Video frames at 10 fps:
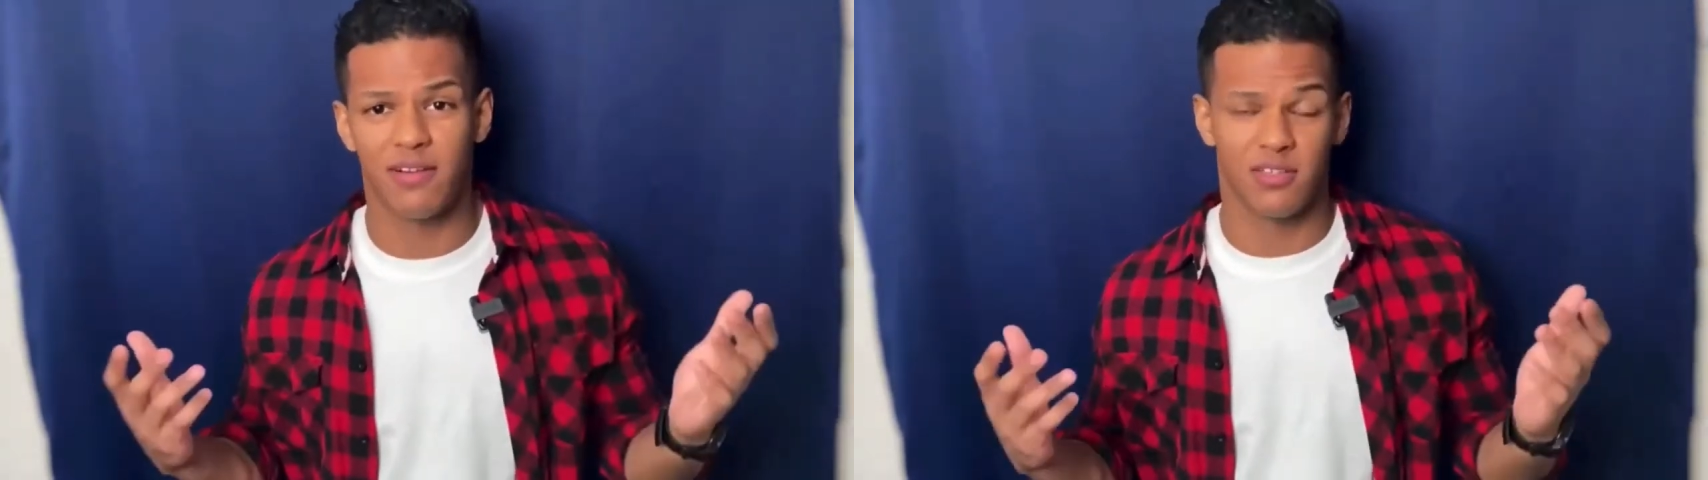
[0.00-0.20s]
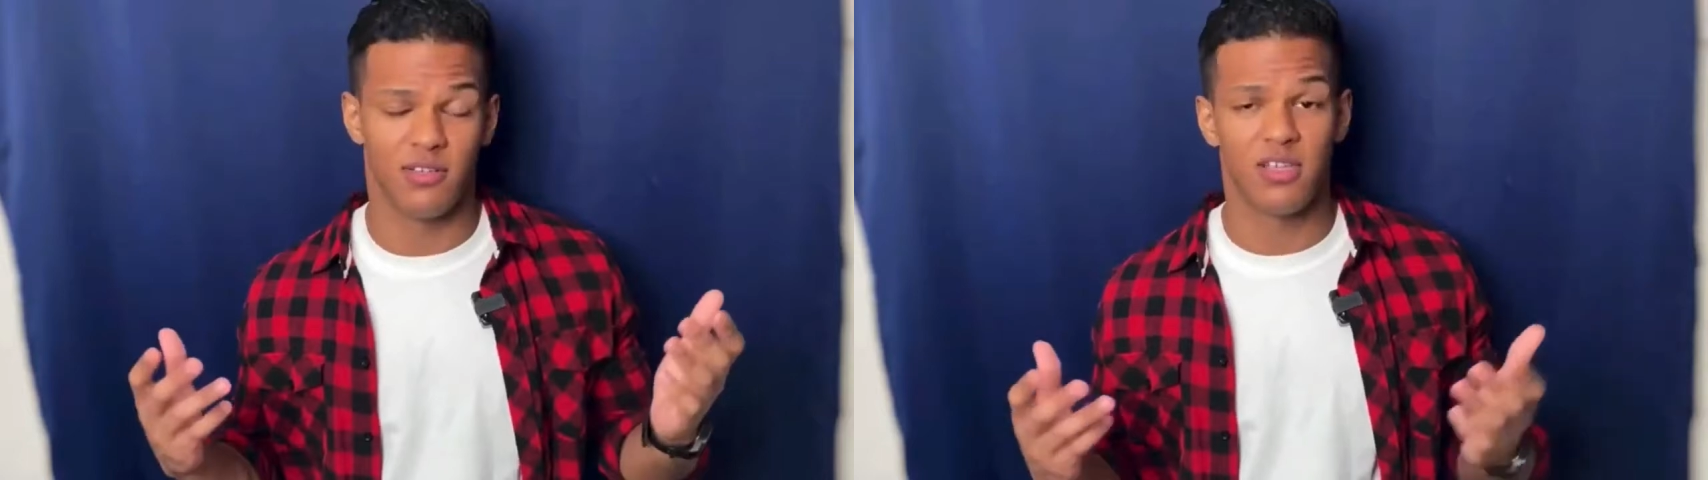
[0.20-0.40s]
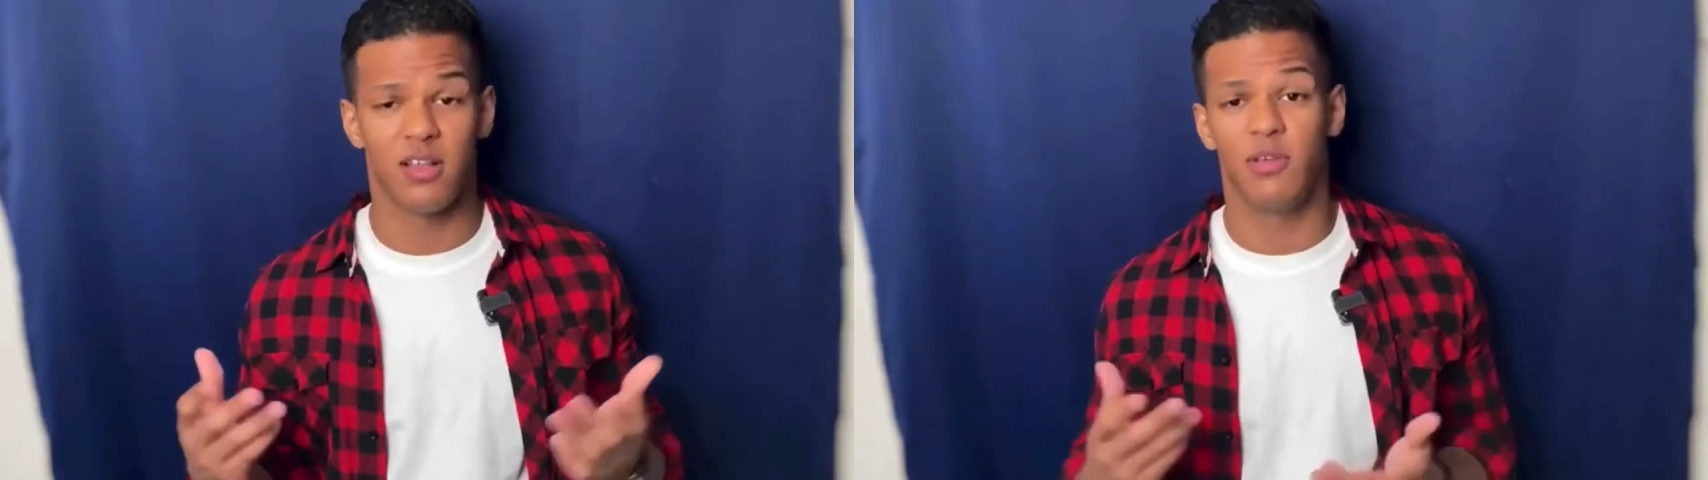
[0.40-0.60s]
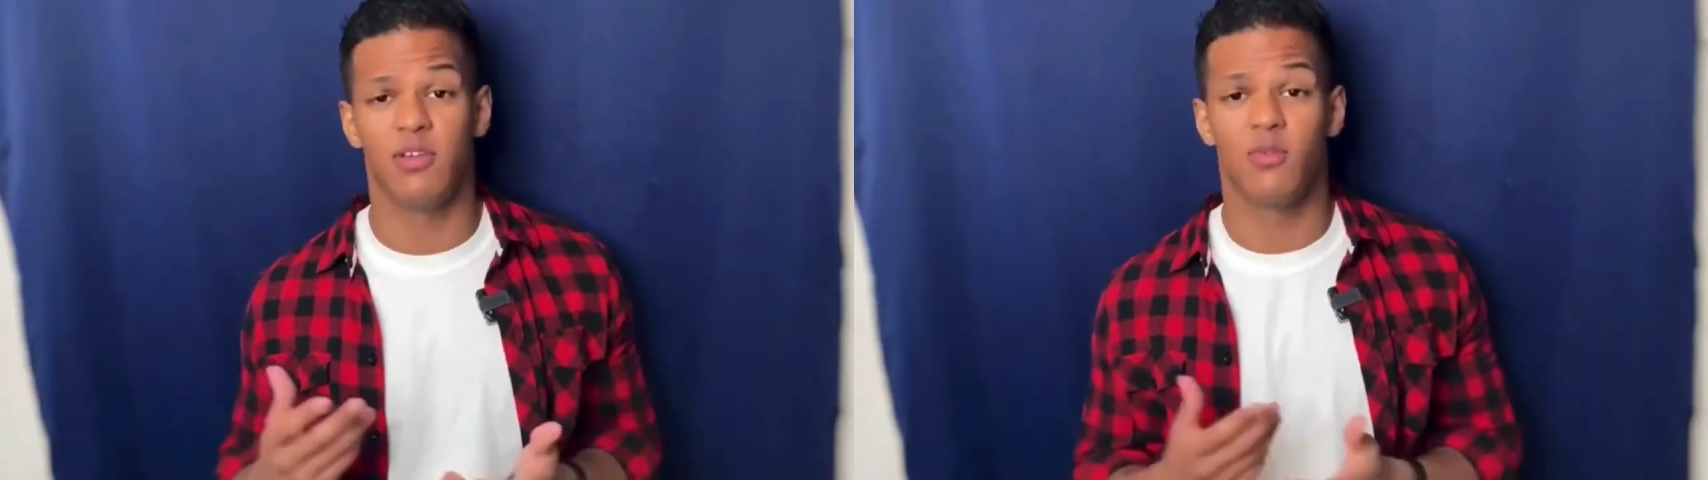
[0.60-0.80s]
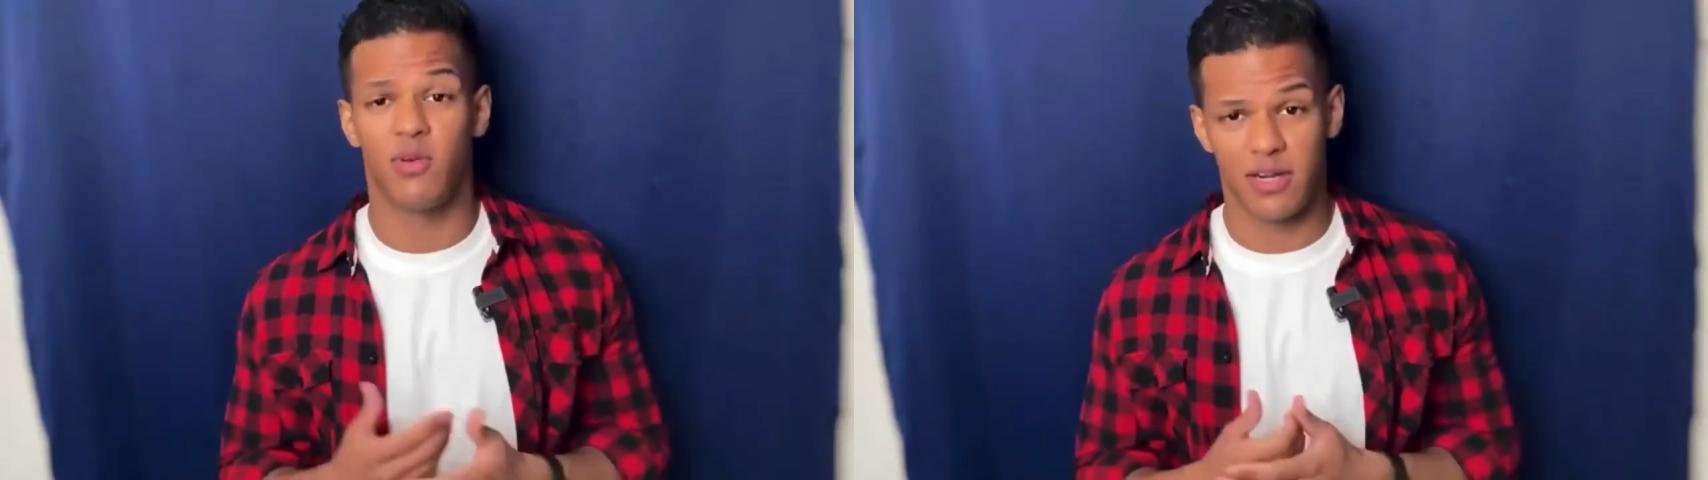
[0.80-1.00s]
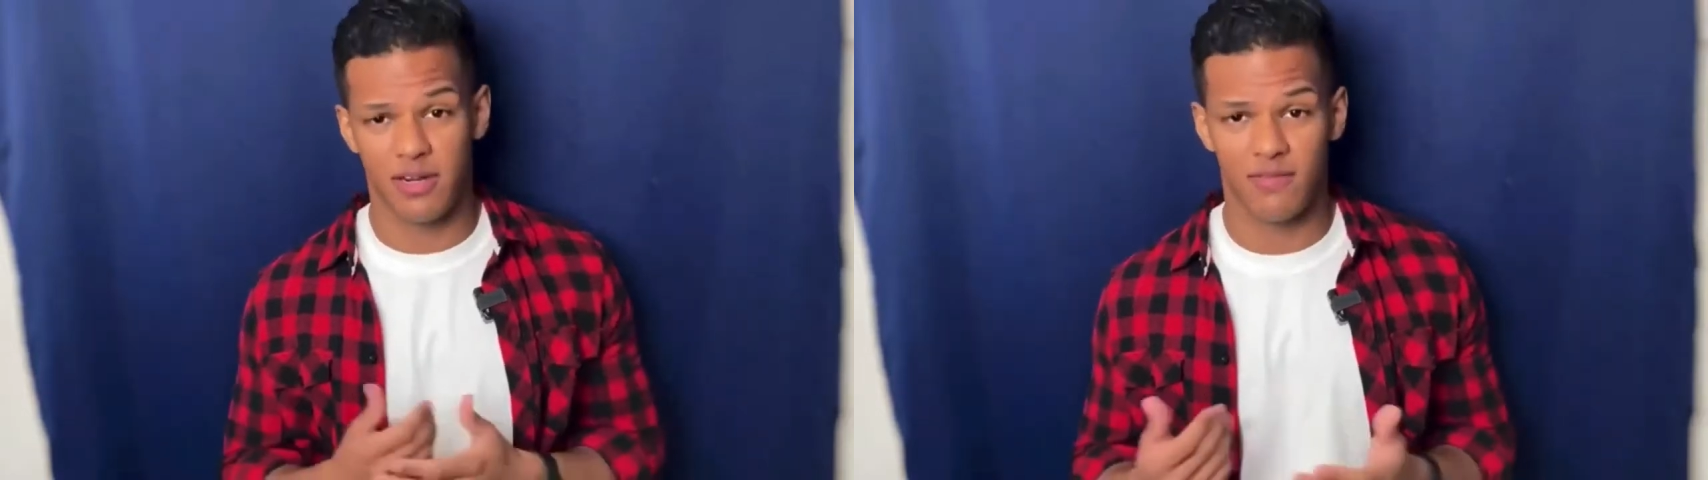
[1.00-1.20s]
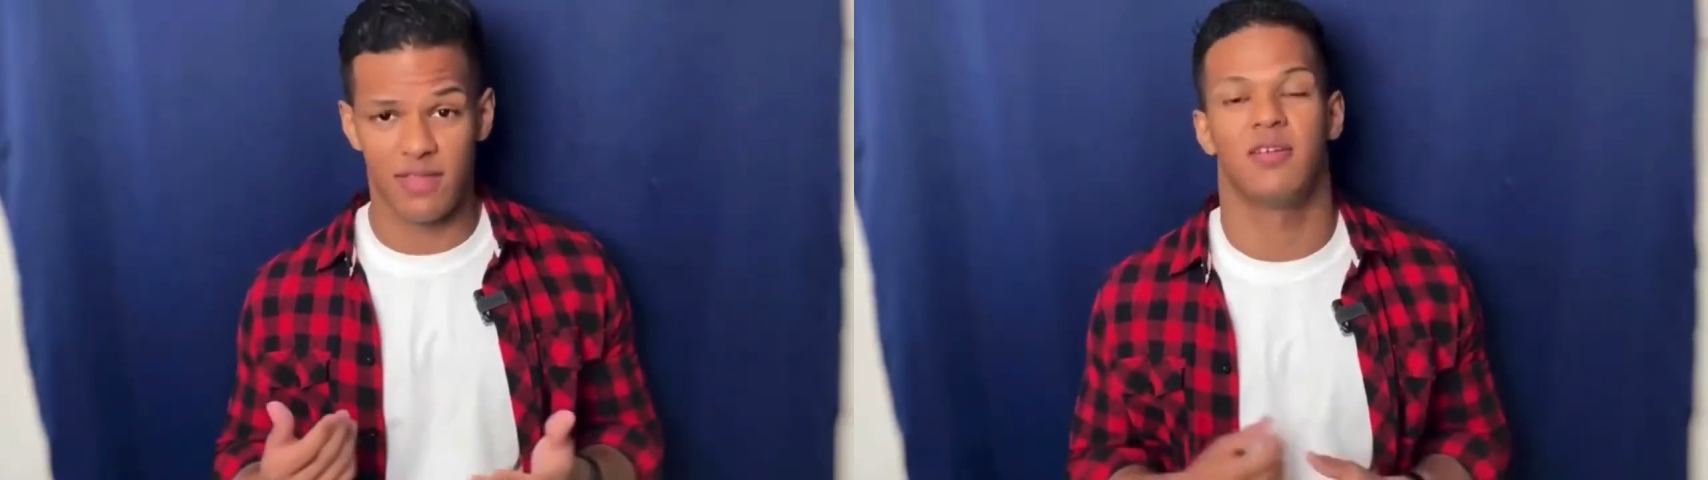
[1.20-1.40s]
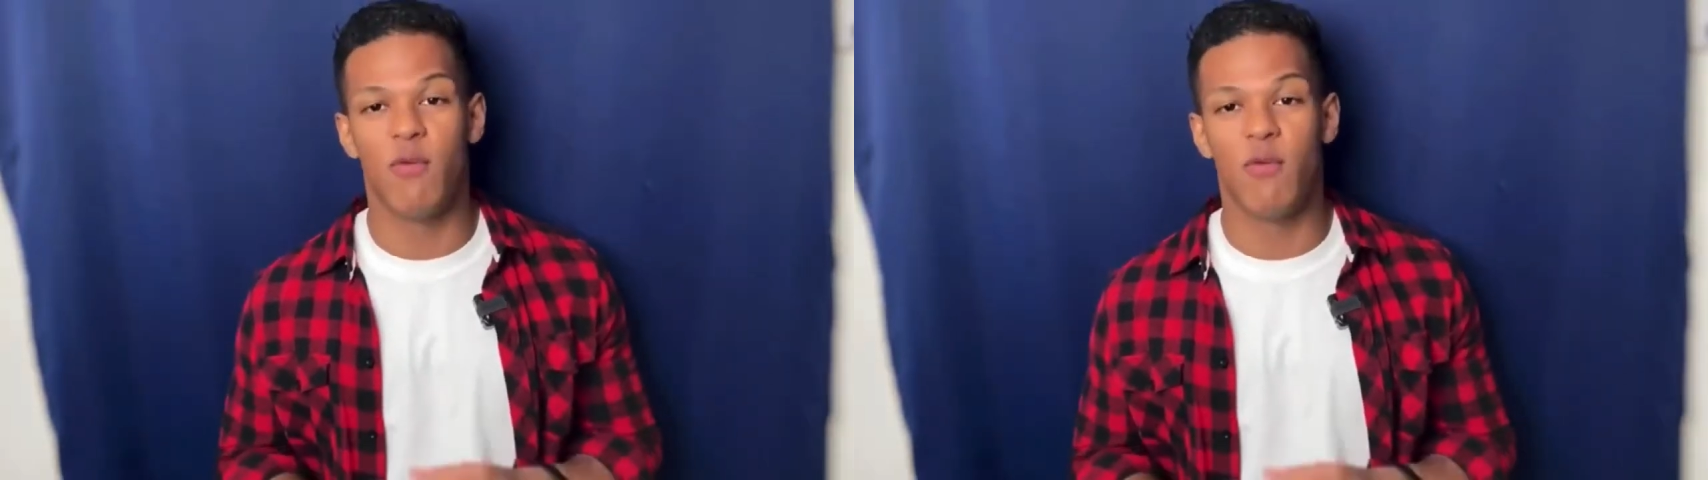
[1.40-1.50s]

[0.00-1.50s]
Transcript: or you tell me you don't want any of that.